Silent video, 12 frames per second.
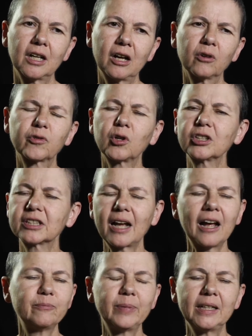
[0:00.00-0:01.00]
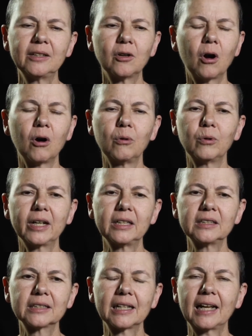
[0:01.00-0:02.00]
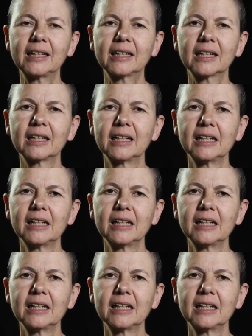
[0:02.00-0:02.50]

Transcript: of course, I've been always like